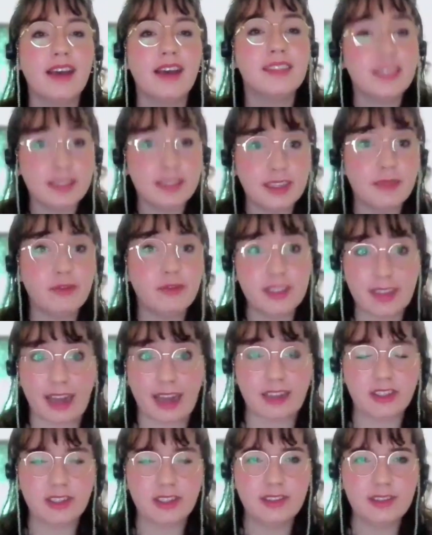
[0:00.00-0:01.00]
has different
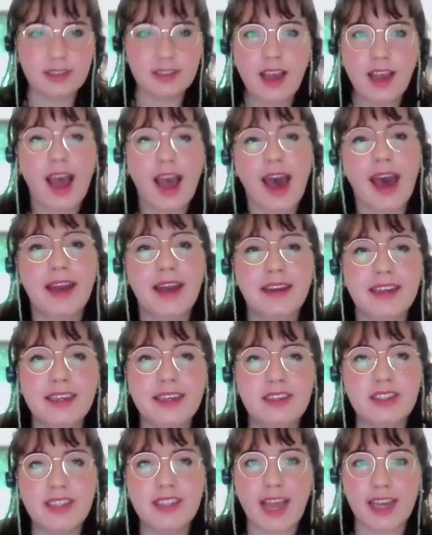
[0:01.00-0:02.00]
sections, and
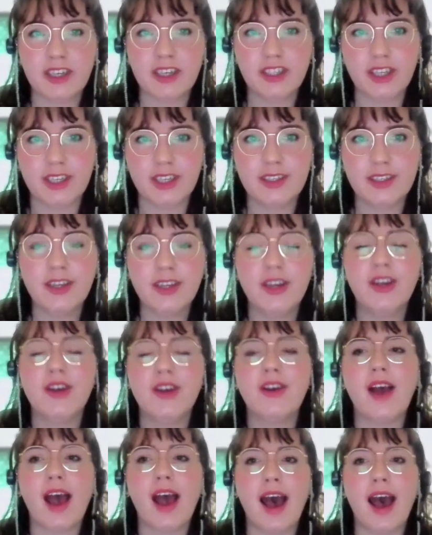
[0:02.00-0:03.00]
each section
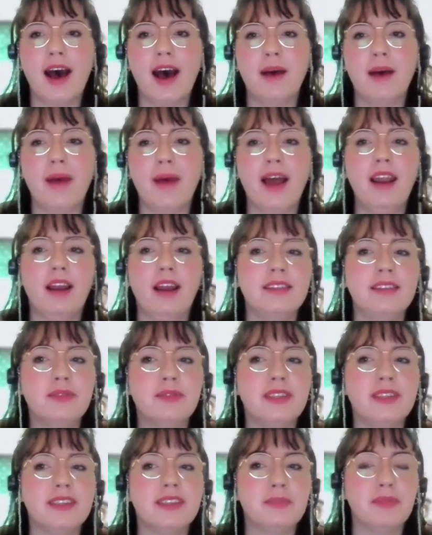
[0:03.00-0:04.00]
aligns
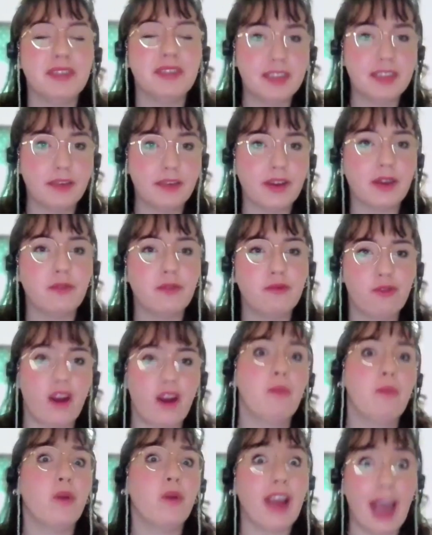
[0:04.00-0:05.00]
with a specific
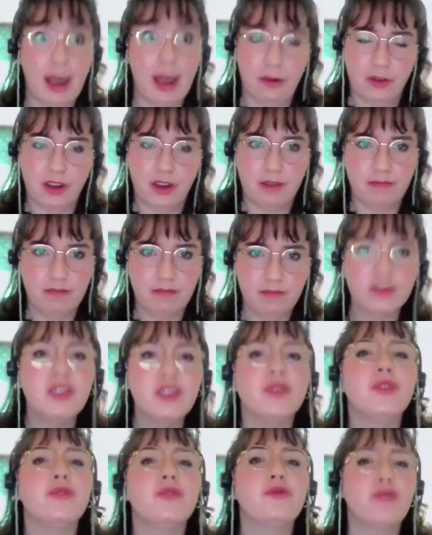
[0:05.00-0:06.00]
framework outcome.
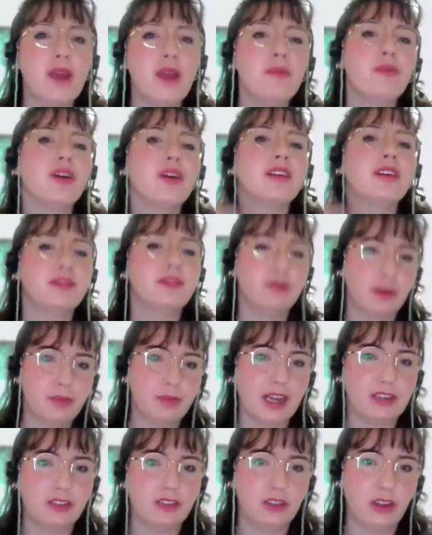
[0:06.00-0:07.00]
So the frameworks from
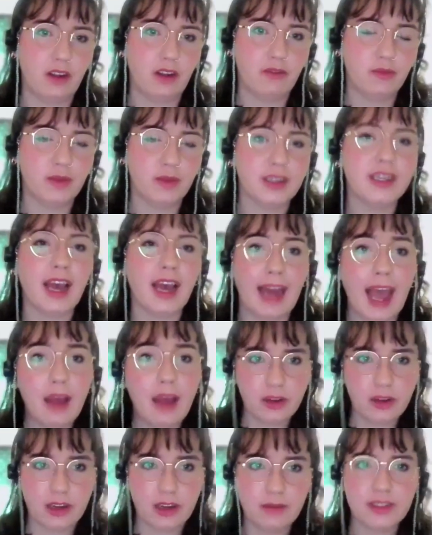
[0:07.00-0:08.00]
the national government had
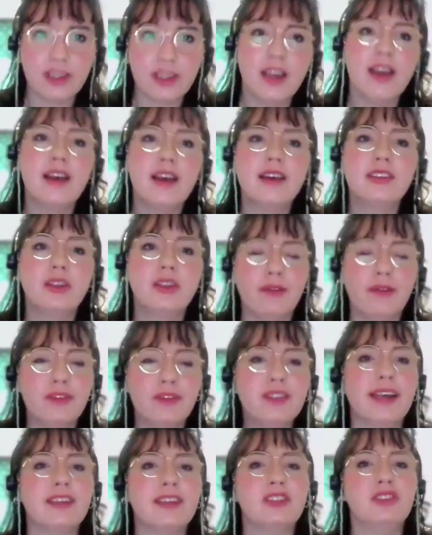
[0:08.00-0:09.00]
outcomes, so
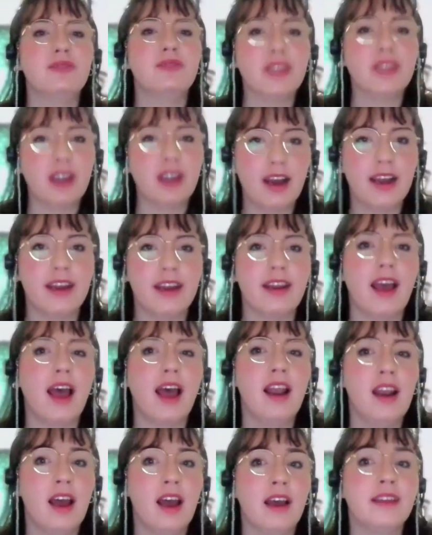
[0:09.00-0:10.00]
every section of the guide
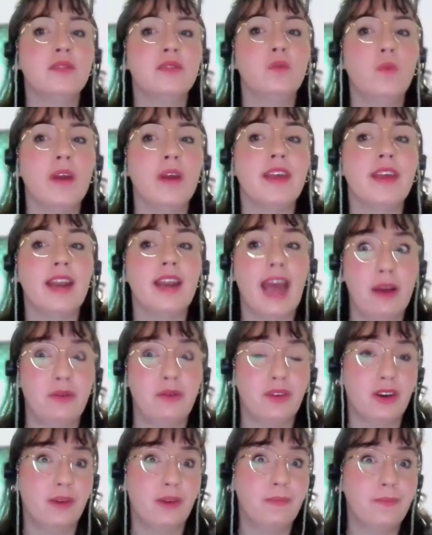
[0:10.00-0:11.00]
aligns with an
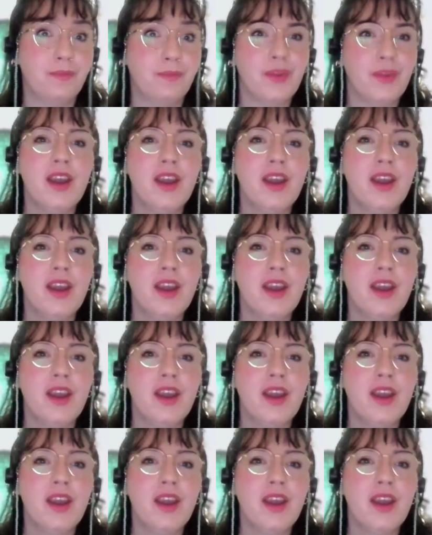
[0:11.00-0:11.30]
outcome.